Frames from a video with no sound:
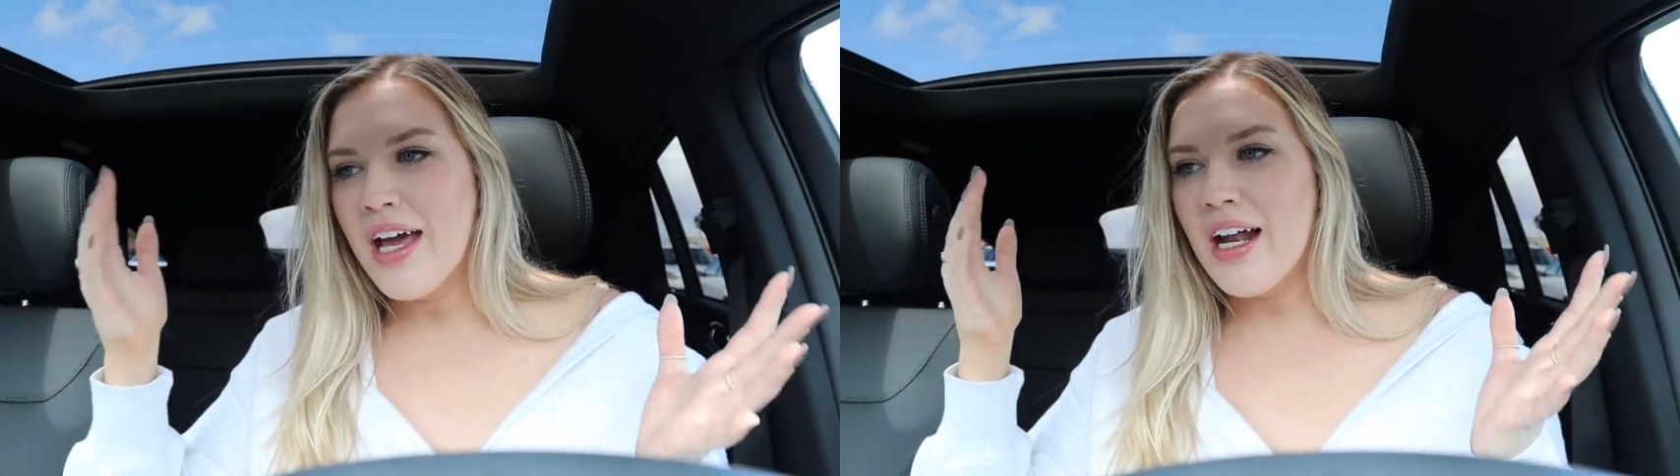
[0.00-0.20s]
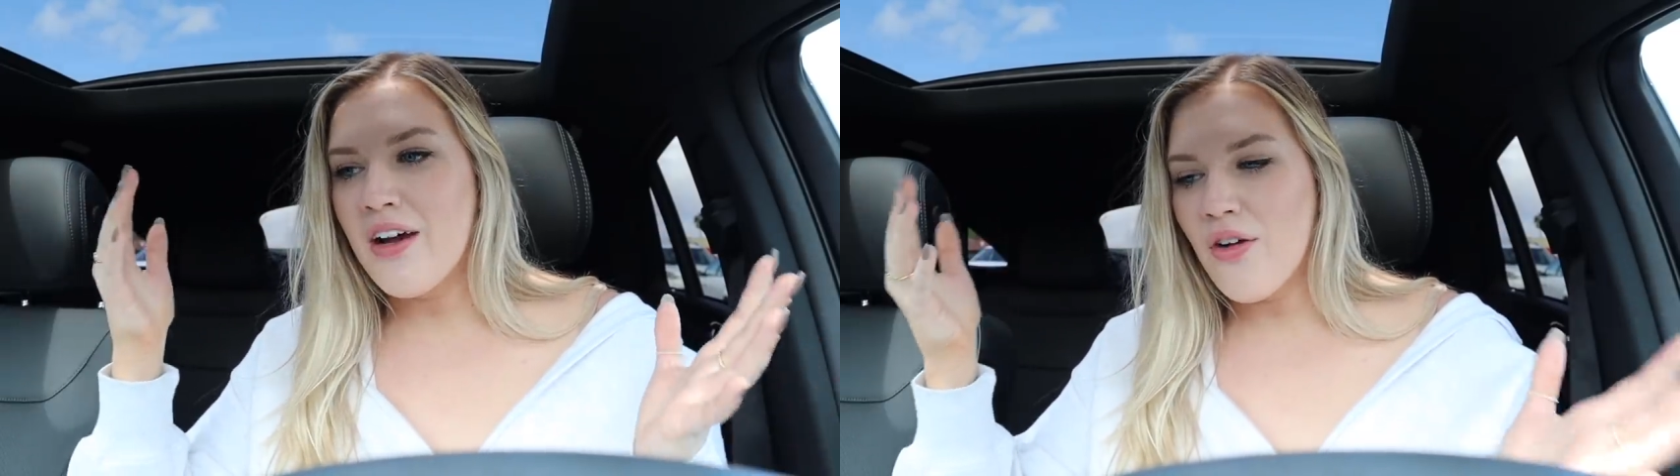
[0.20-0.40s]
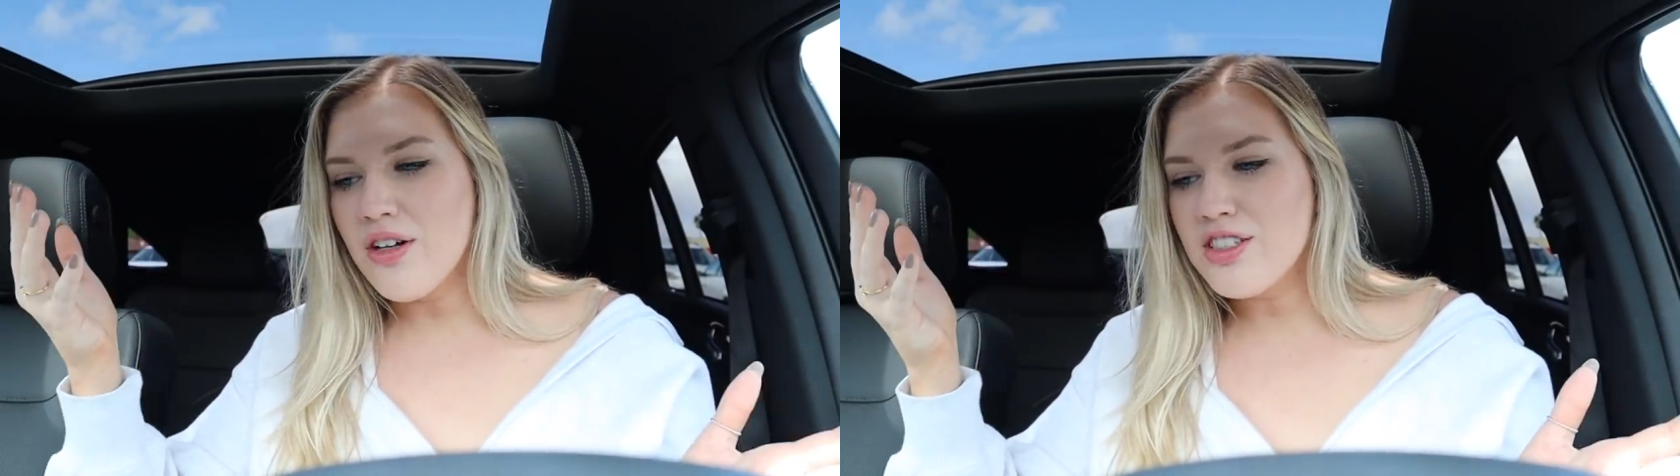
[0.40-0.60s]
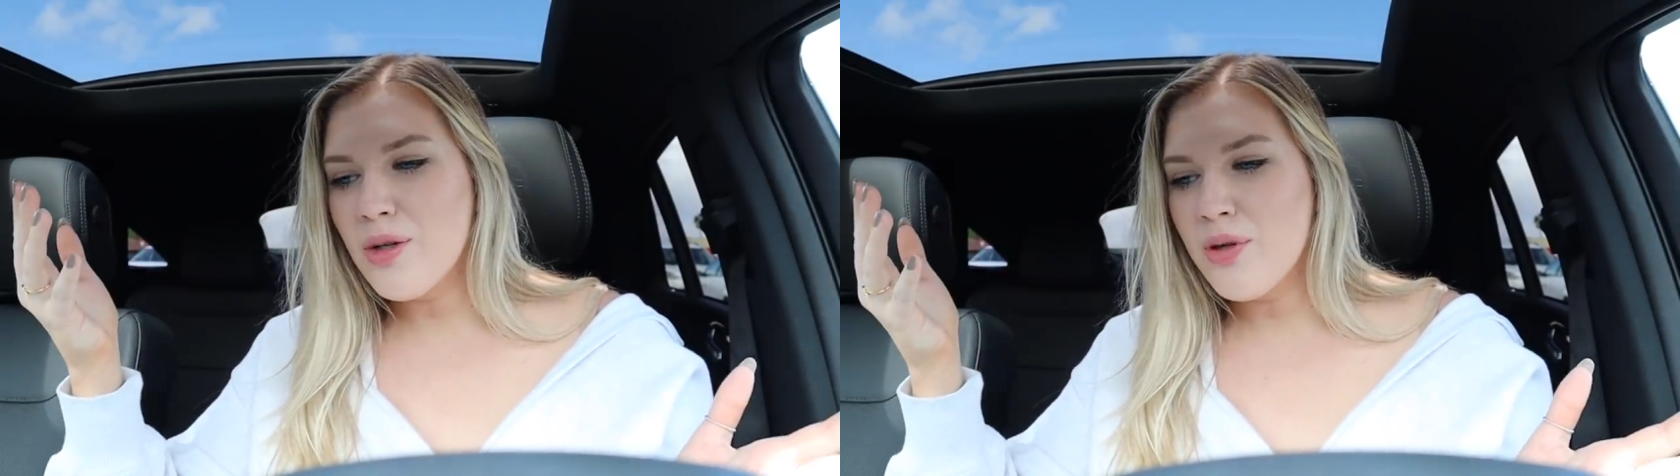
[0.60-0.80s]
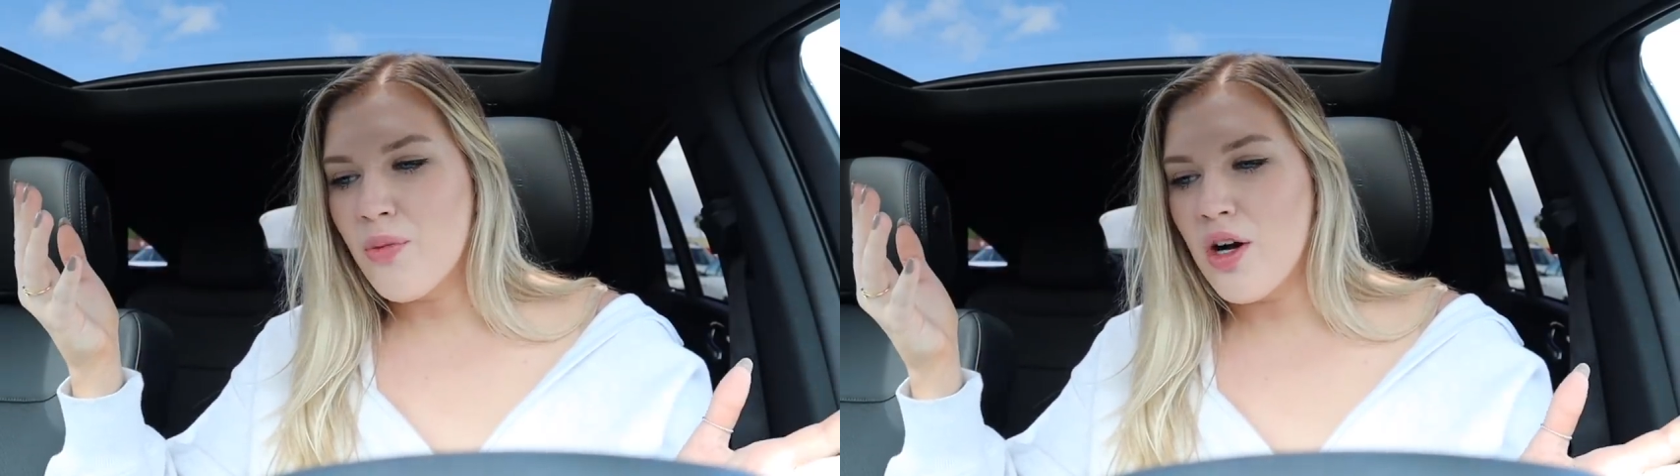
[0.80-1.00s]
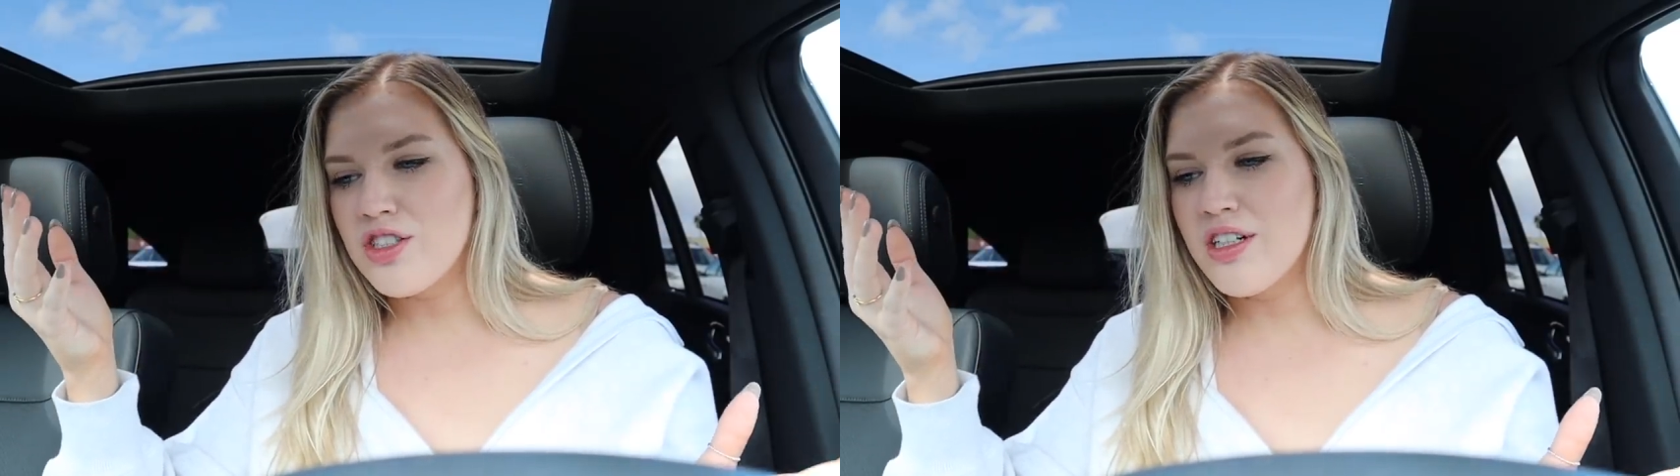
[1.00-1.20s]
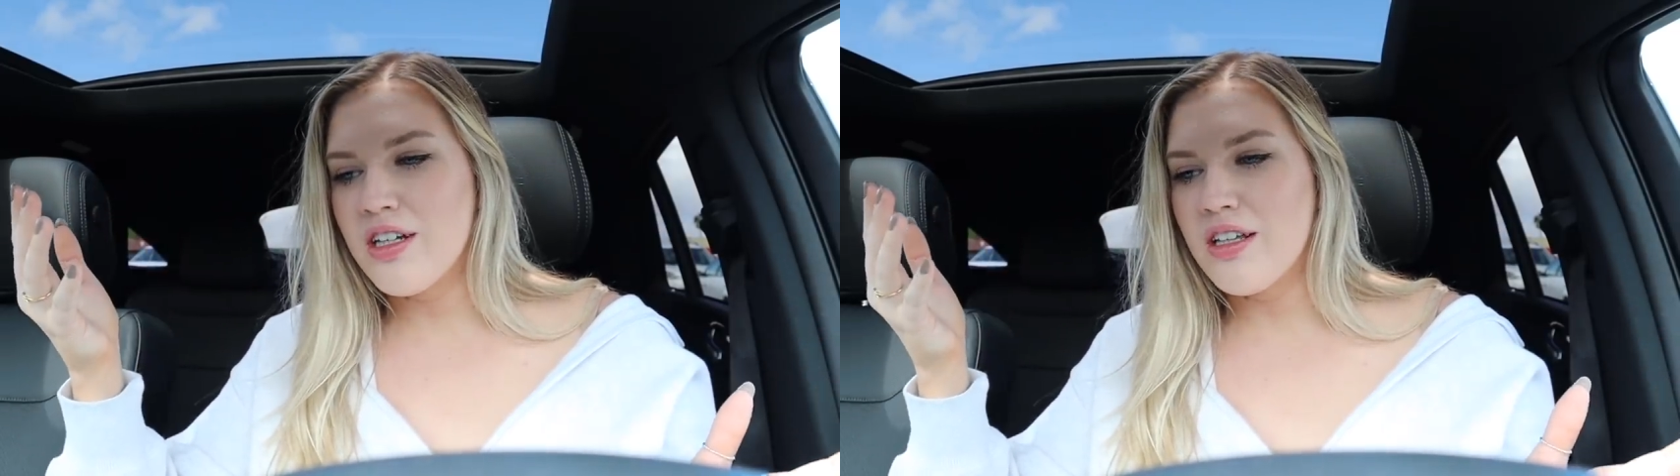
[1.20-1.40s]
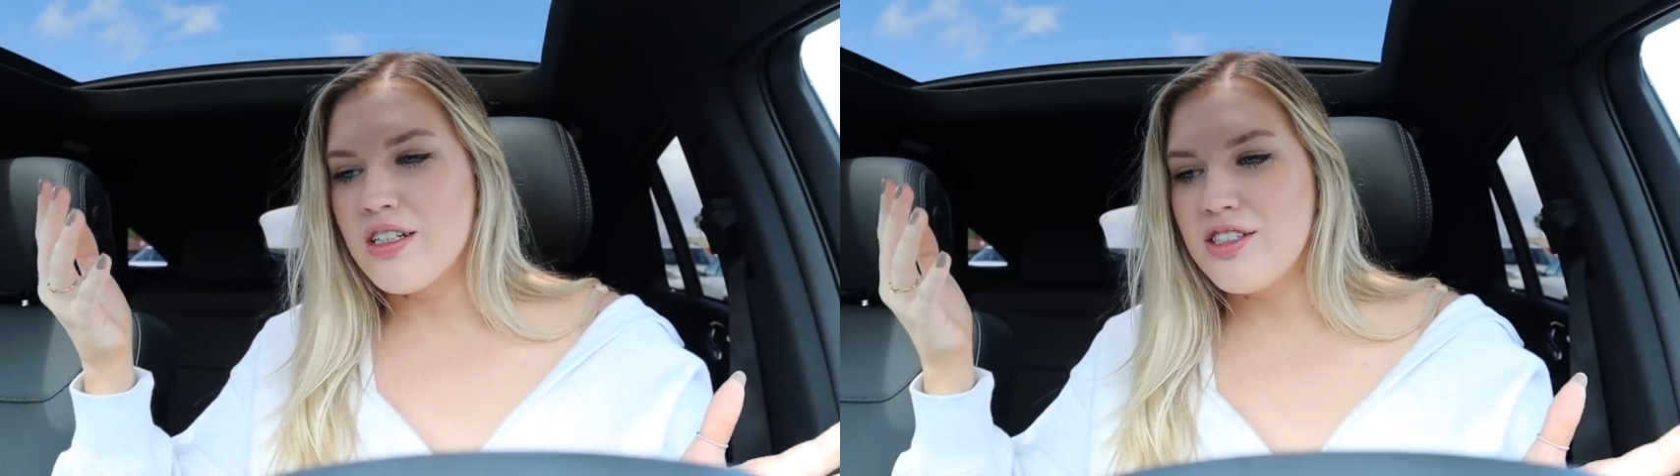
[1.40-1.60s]
and I've also been
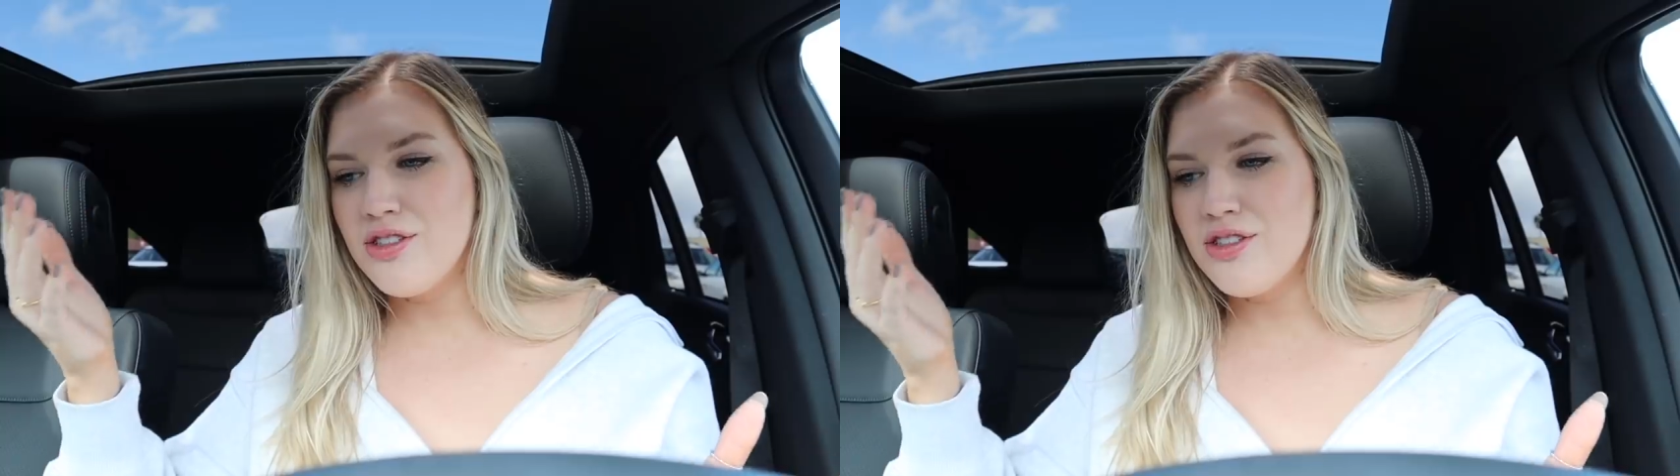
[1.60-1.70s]
watching this